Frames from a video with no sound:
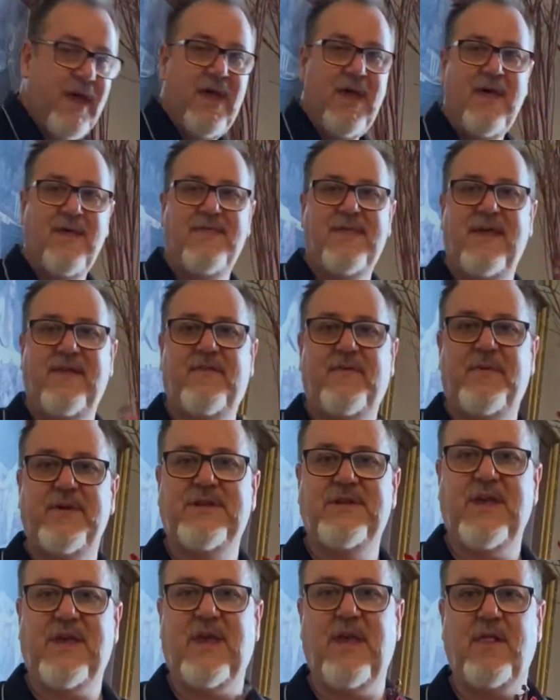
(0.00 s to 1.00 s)
These
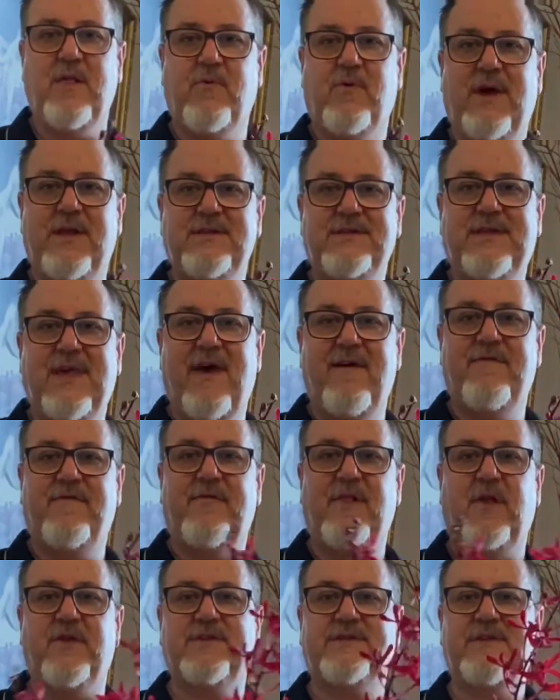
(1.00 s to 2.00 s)
particular ones have
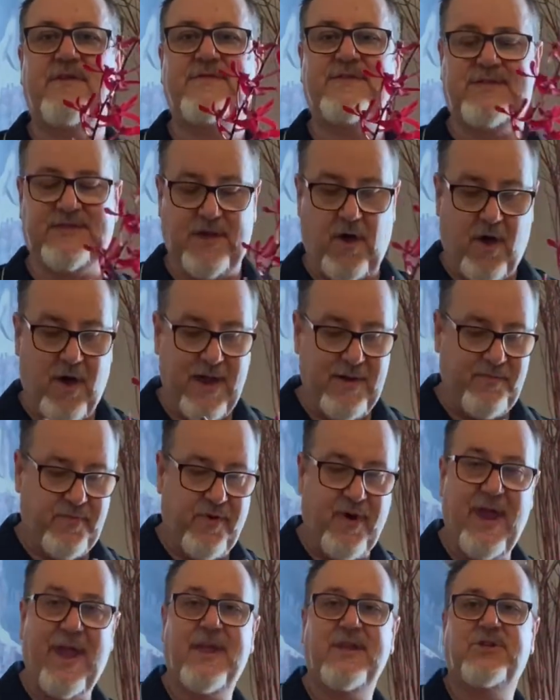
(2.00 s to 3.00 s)
lots of side
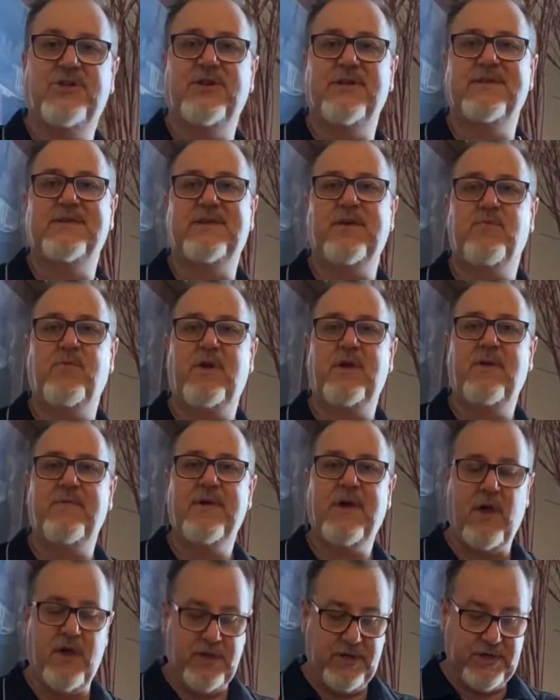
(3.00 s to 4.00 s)
branches, and what I'm
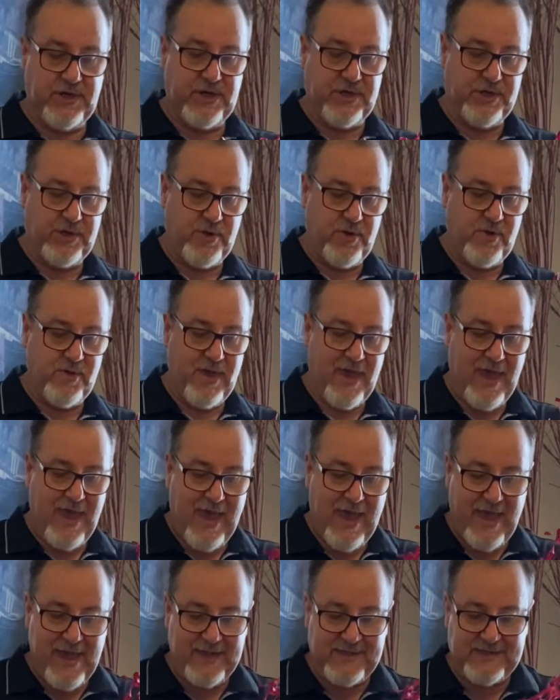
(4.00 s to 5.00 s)
going to do
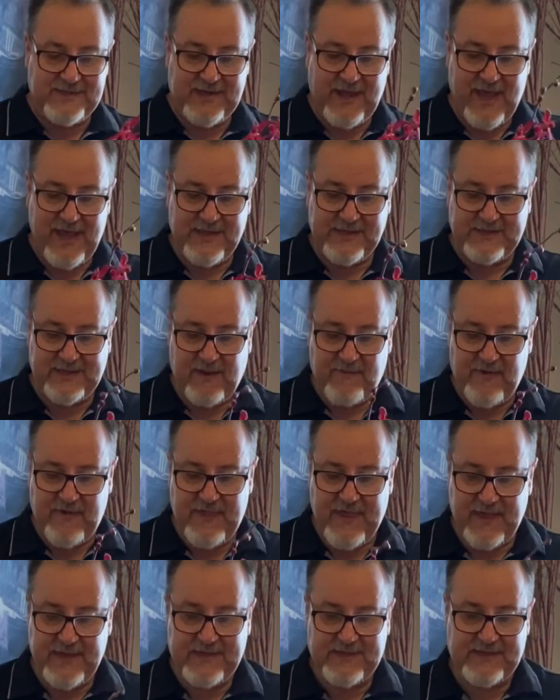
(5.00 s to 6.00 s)
is take some of
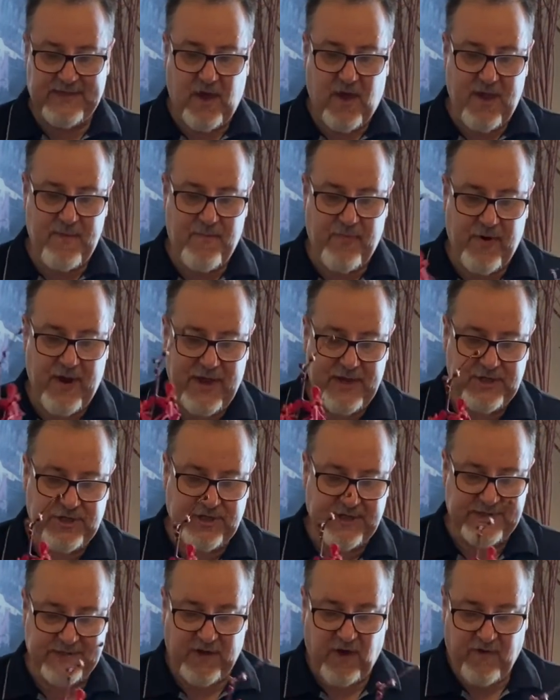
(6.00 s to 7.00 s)
these side
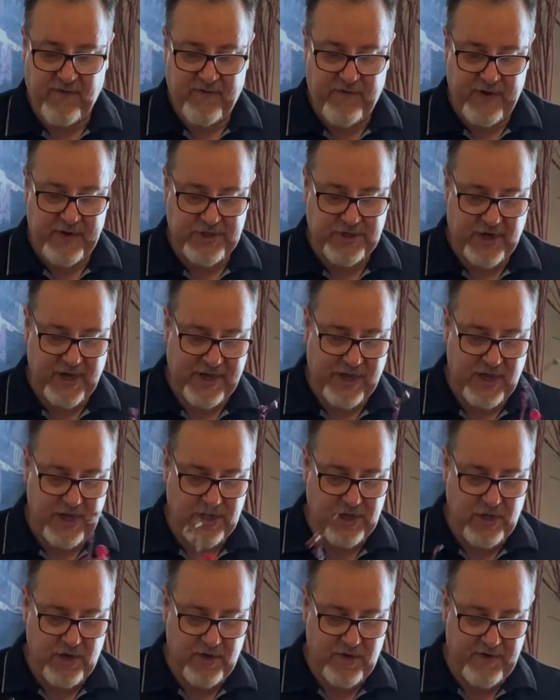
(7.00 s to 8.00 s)
branches off, which I can
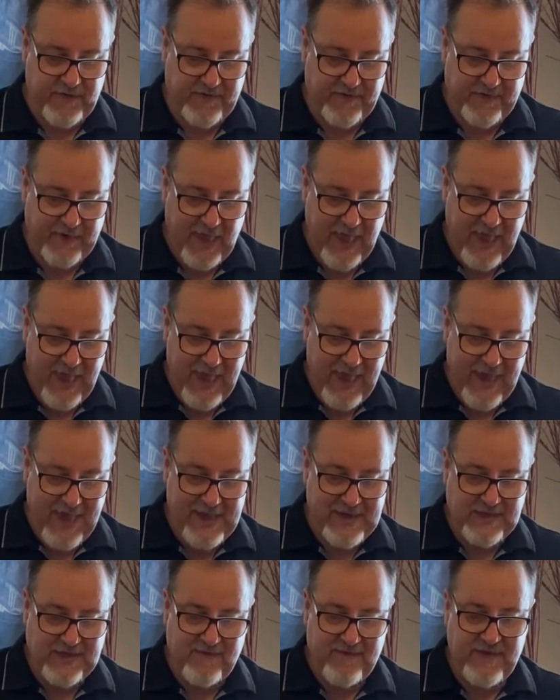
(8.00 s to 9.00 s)
use
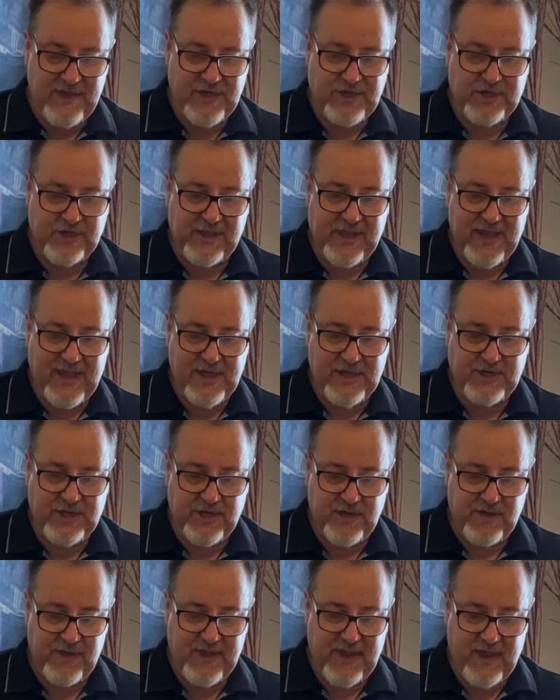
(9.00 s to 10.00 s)
individually
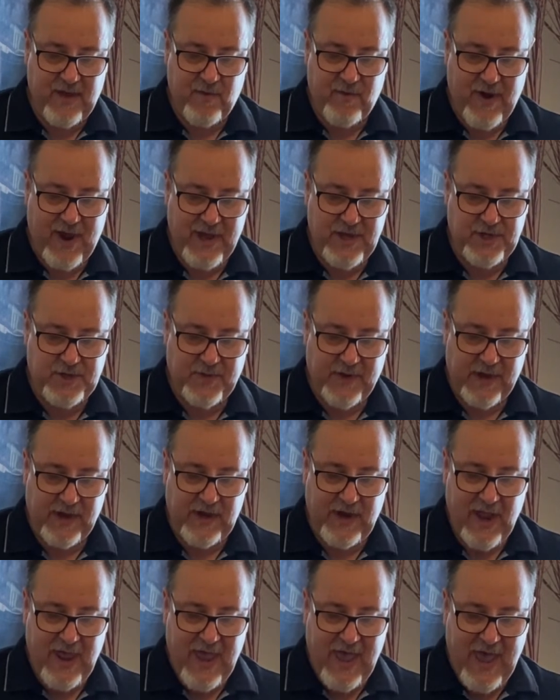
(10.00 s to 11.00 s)
into the
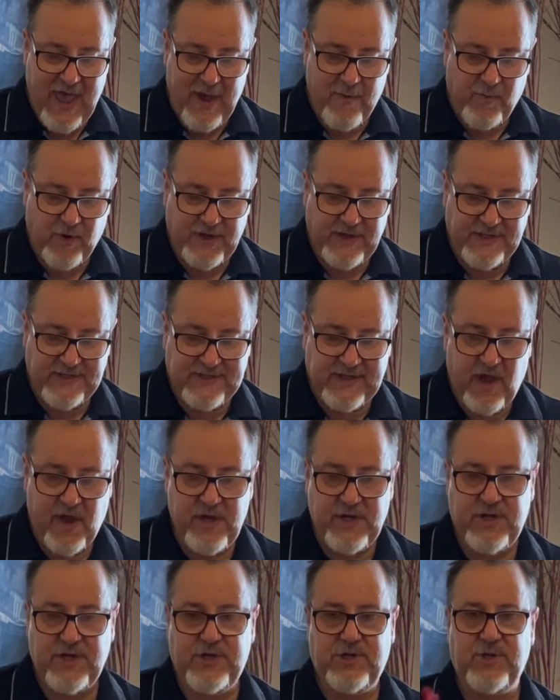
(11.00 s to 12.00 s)
arrangement. And what it's
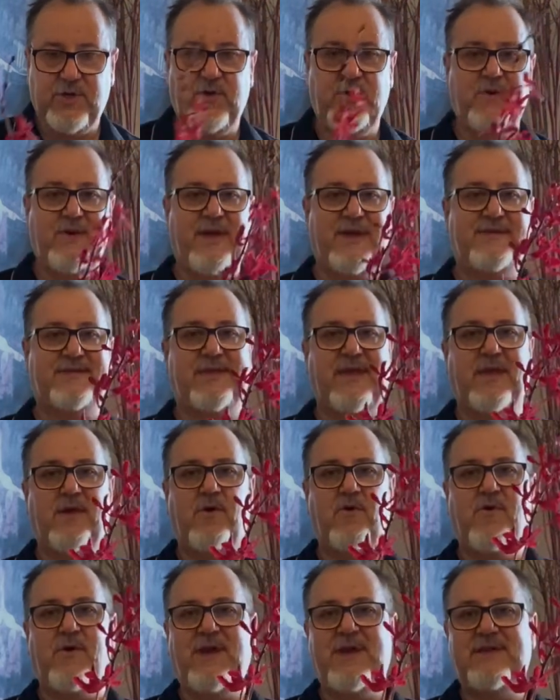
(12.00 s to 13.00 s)
going to do is
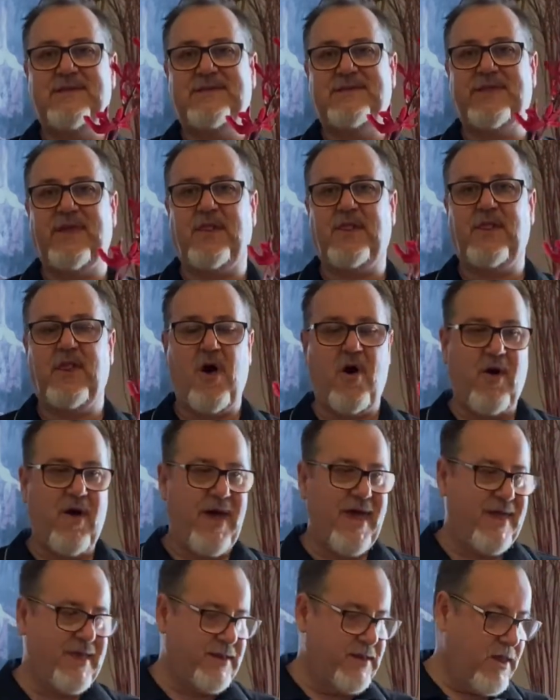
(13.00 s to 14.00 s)
increase the
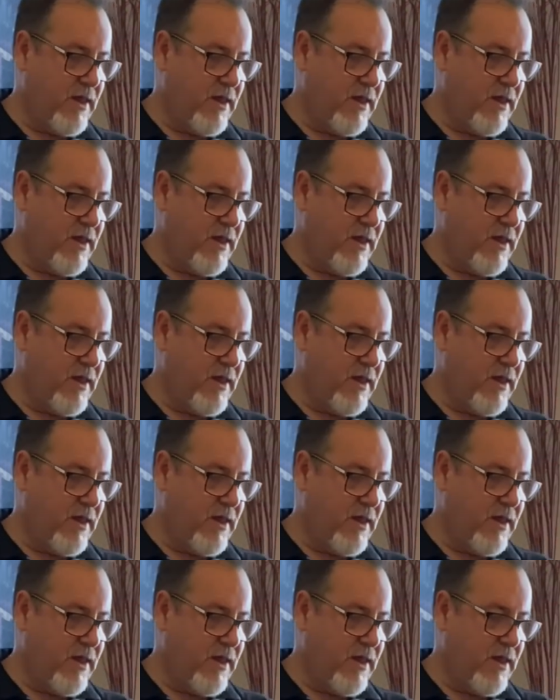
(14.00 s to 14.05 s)
line